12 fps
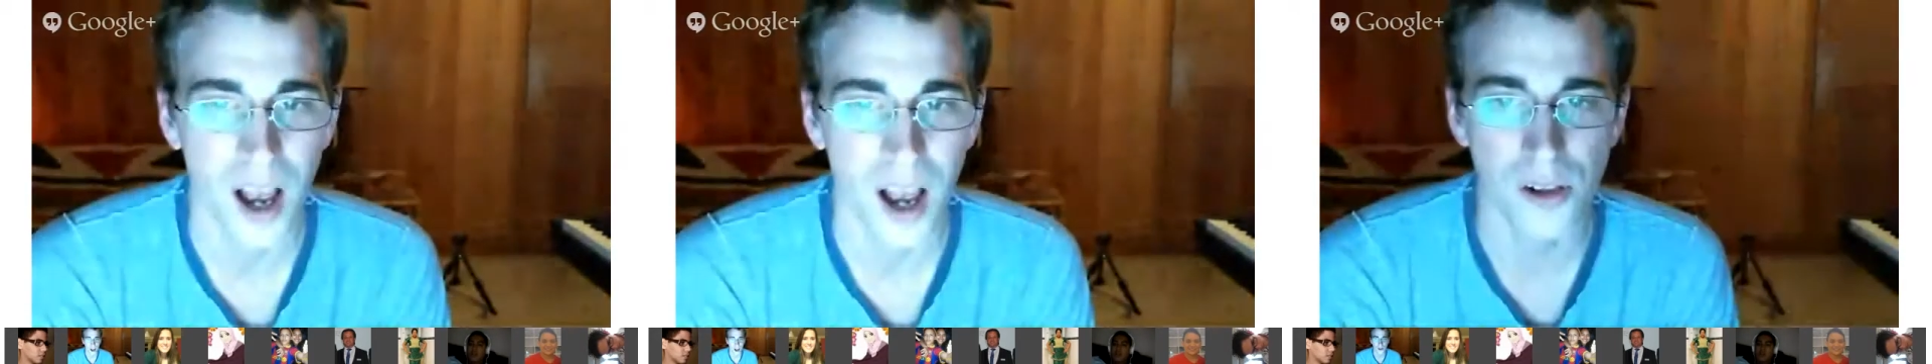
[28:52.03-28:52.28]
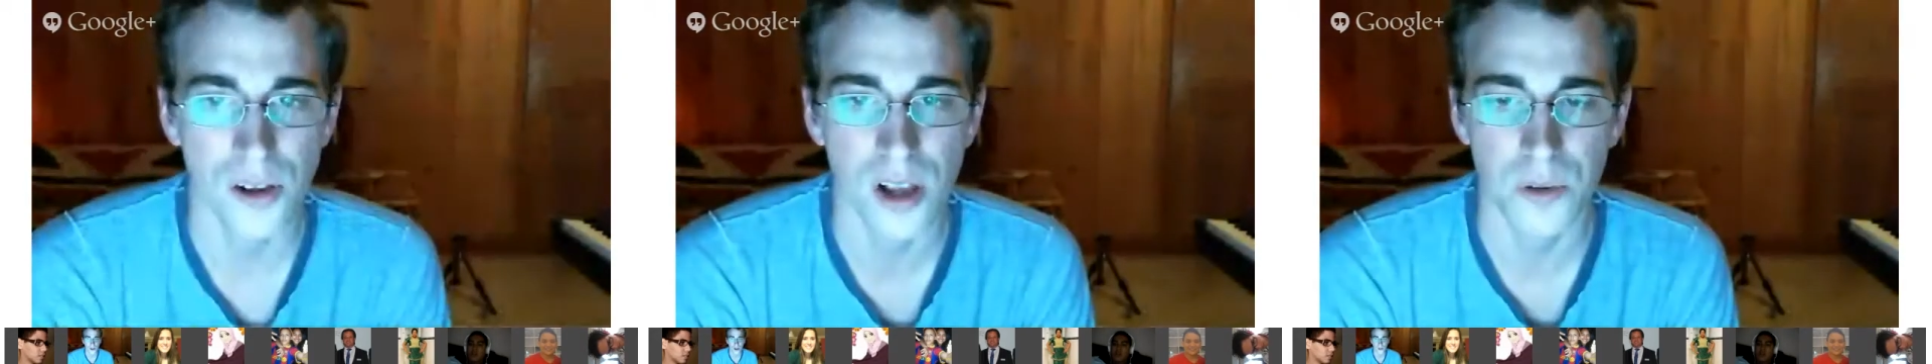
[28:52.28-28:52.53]
So
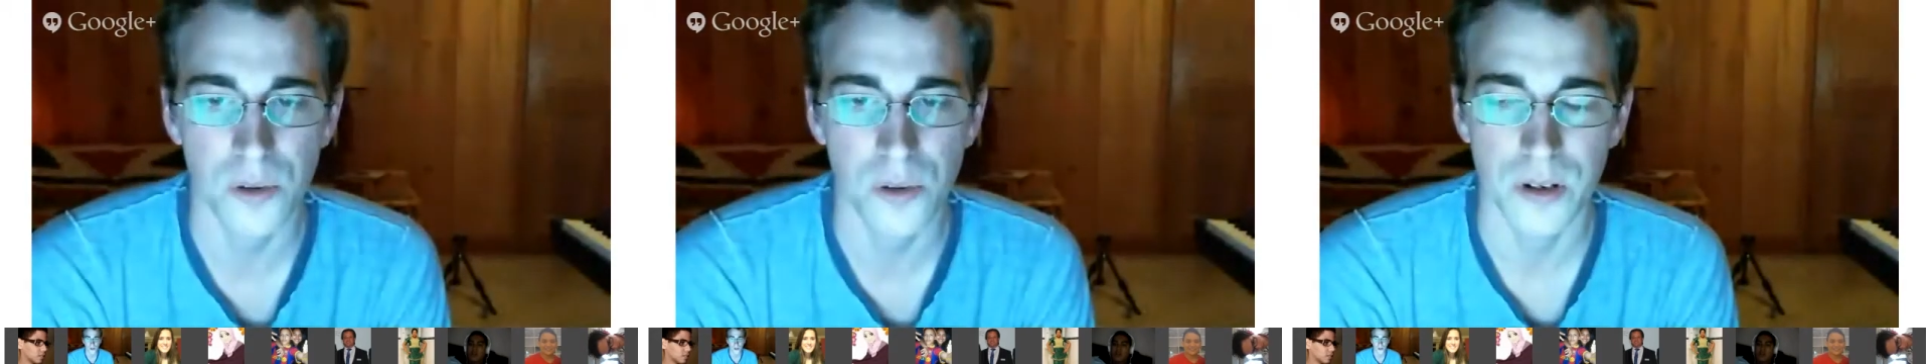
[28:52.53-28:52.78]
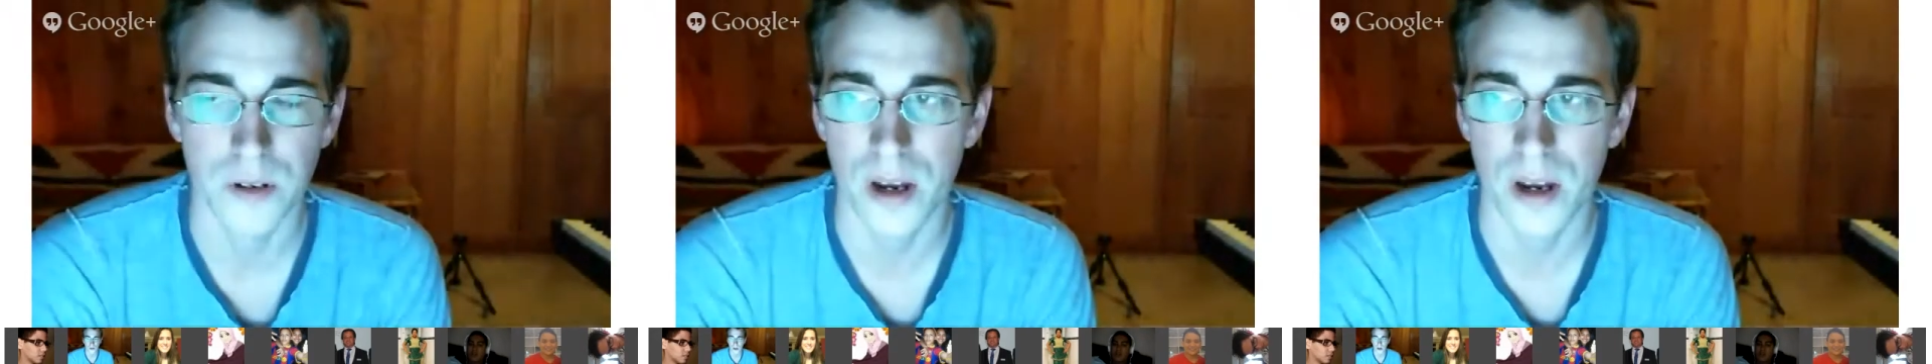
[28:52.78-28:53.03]
how long were
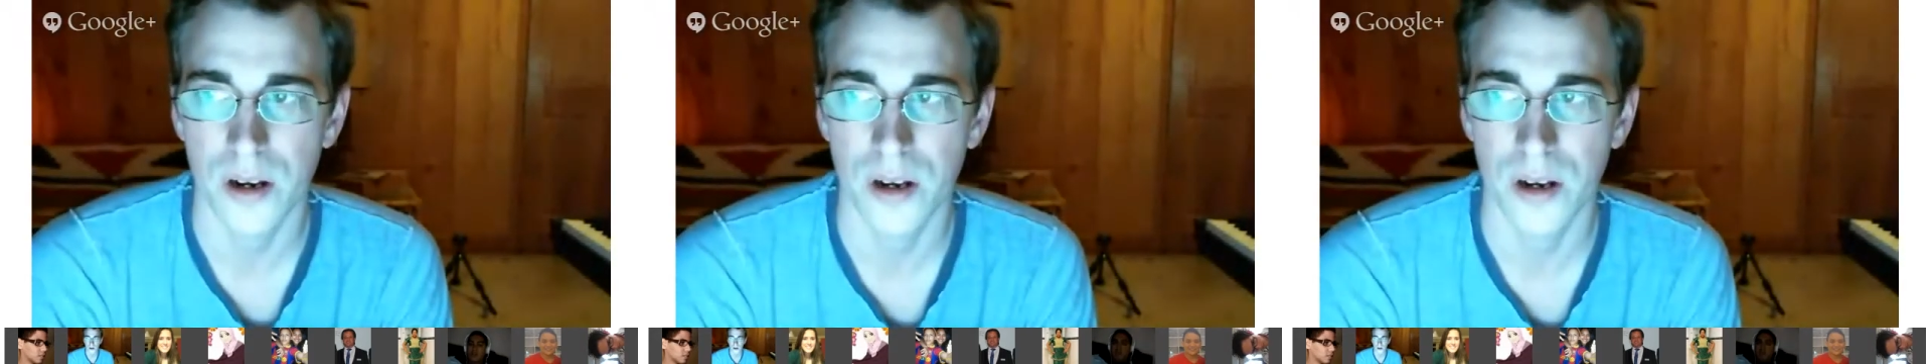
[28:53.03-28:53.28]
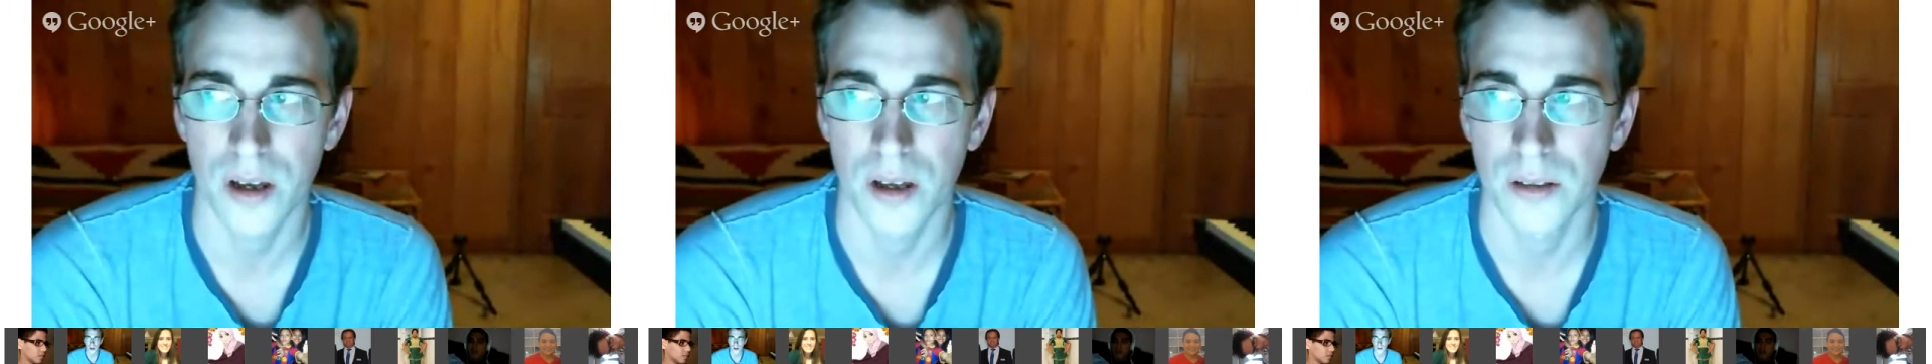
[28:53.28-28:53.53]
you
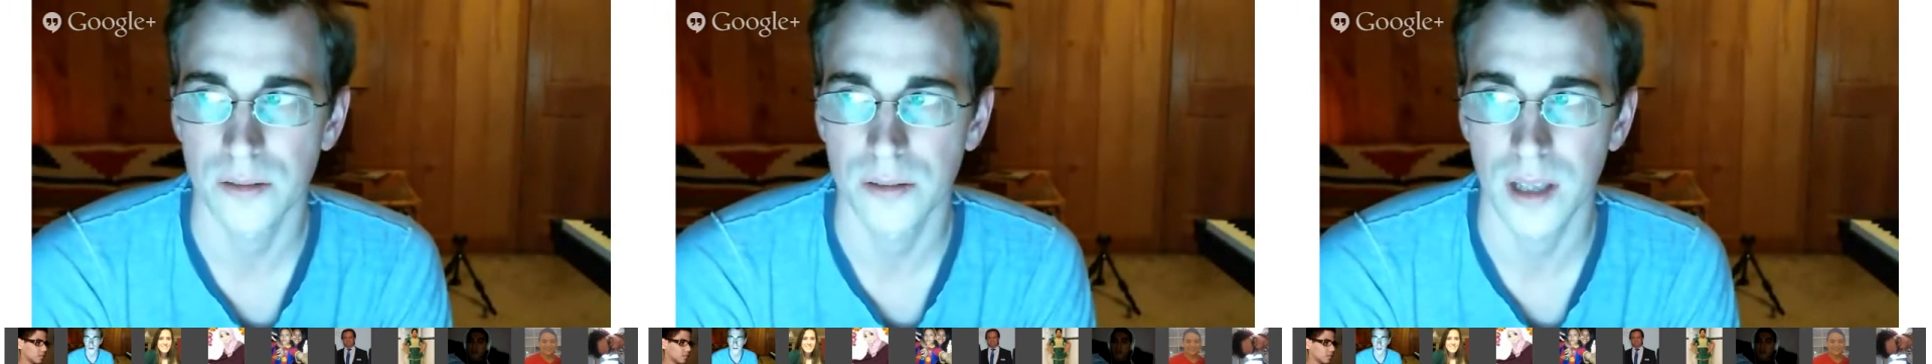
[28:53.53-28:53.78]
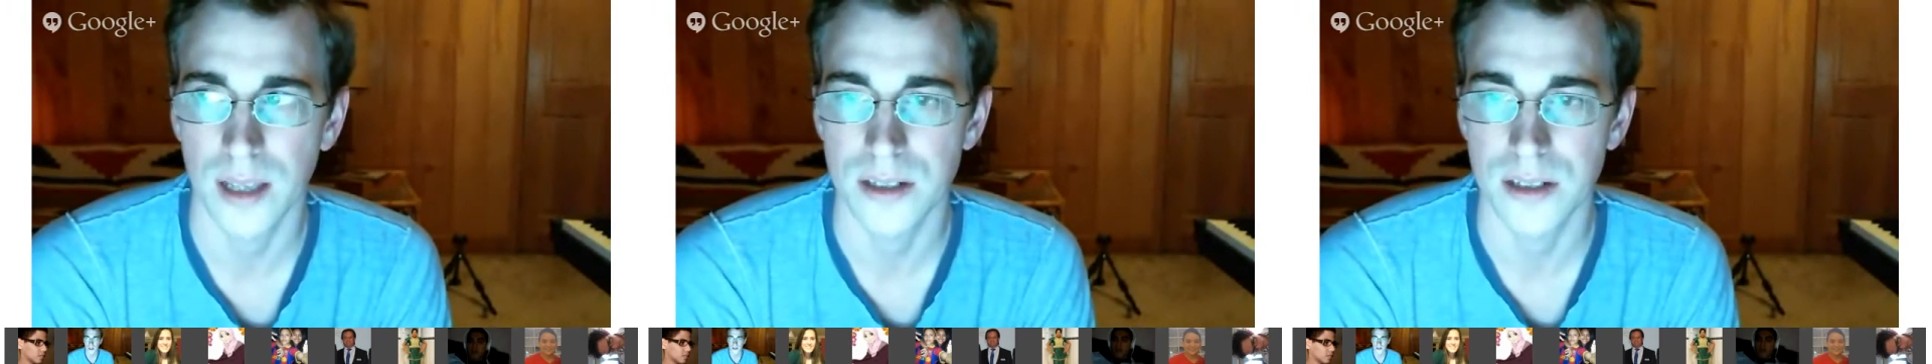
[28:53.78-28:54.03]
there
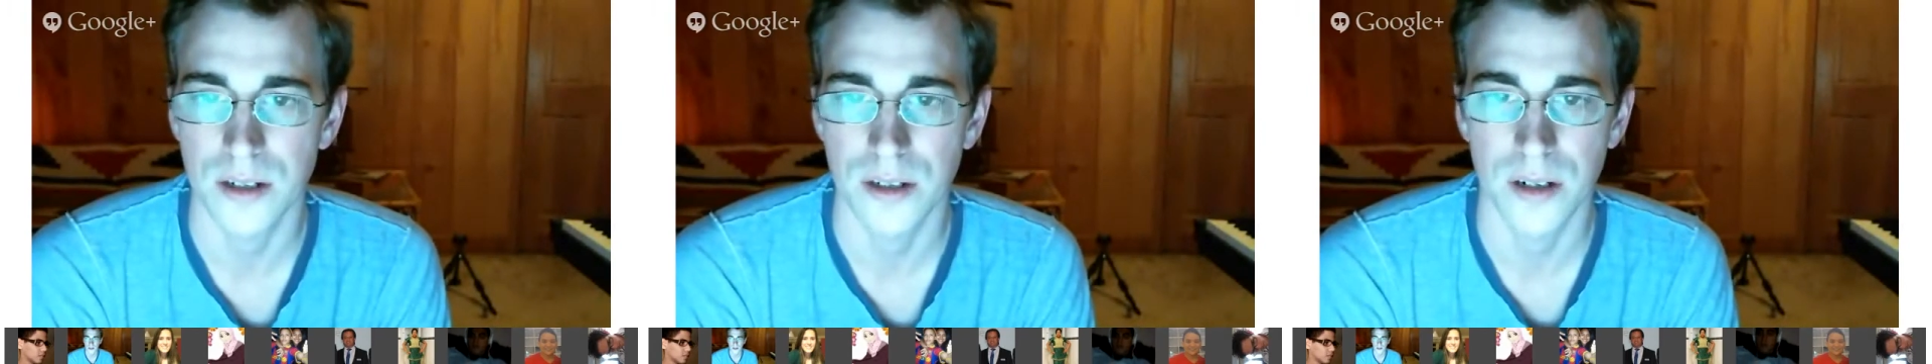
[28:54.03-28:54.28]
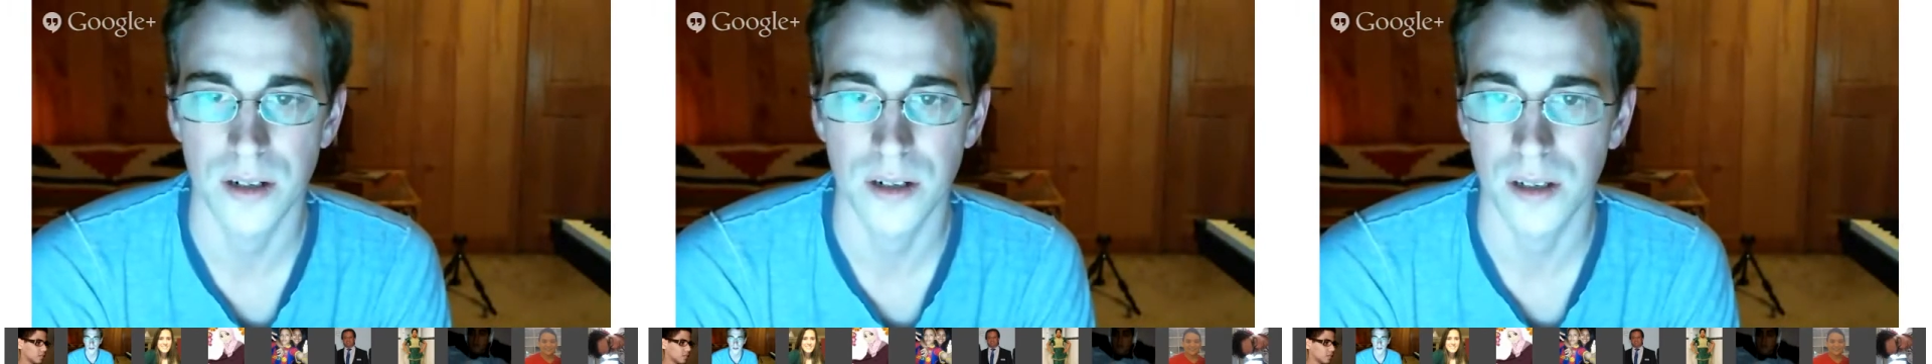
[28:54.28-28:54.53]
last
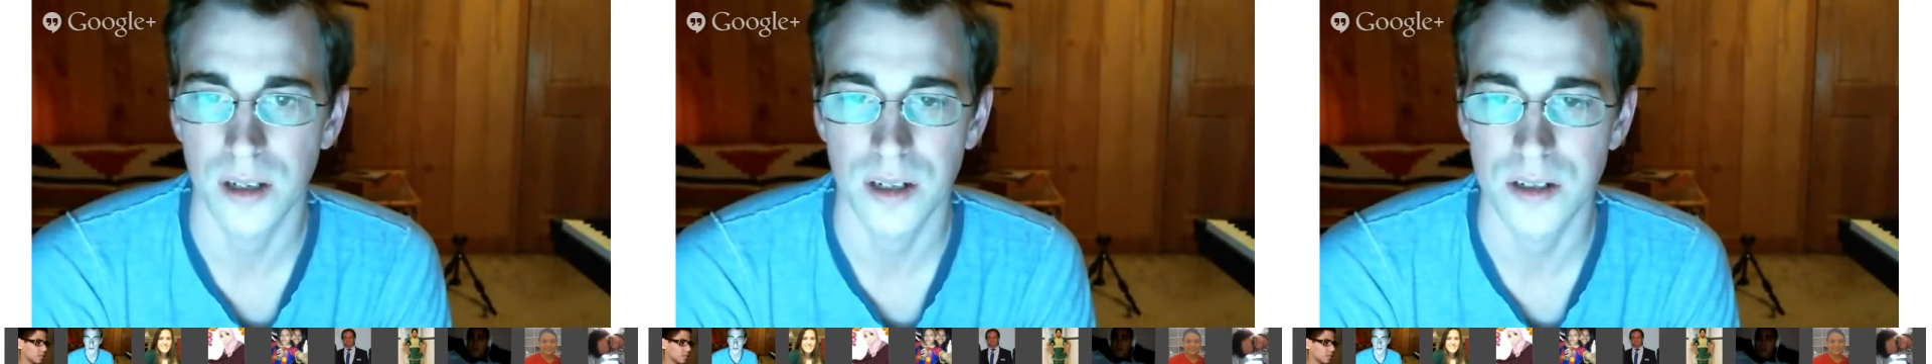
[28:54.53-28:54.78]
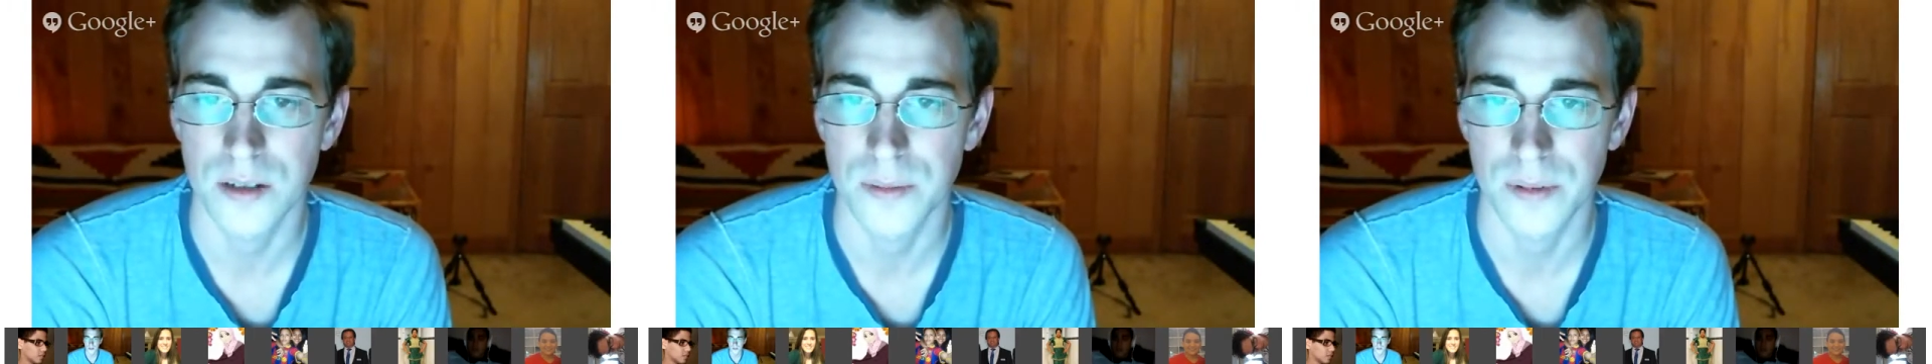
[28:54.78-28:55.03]
year in
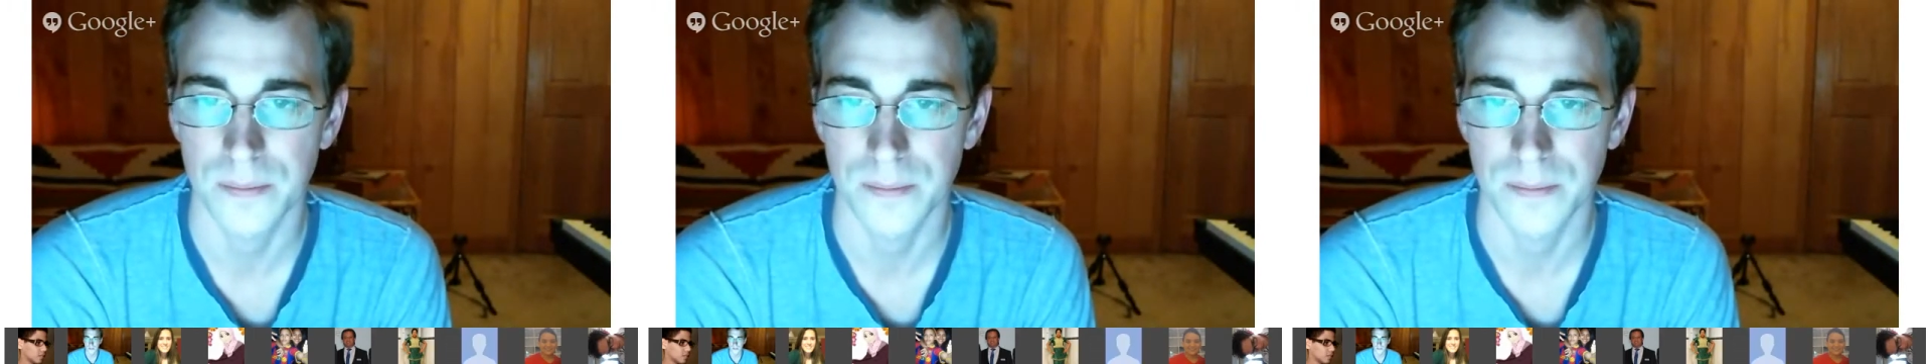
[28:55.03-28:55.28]
Egypt?